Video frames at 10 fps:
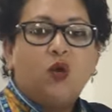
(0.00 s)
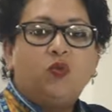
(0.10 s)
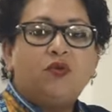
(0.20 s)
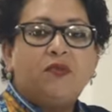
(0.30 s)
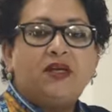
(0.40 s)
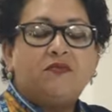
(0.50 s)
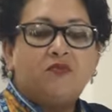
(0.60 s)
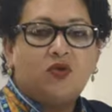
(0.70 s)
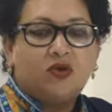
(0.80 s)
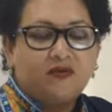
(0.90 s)
We'll meet
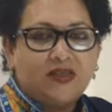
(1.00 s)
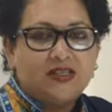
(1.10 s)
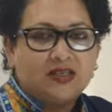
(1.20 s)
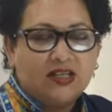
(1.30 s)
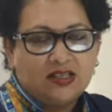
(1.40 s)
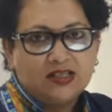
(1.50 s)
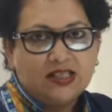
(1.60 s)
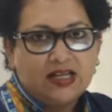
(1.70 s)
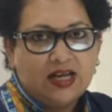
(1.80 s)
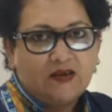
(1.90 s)
more of these leaders
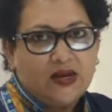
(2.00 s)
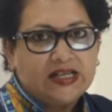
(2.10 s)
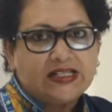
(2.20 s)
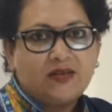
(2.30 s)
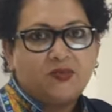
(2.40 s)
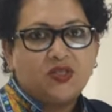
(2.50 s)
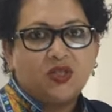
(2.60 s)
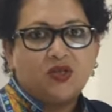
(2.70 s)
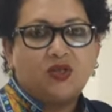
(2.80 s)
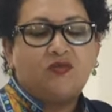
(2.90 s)
in our next episode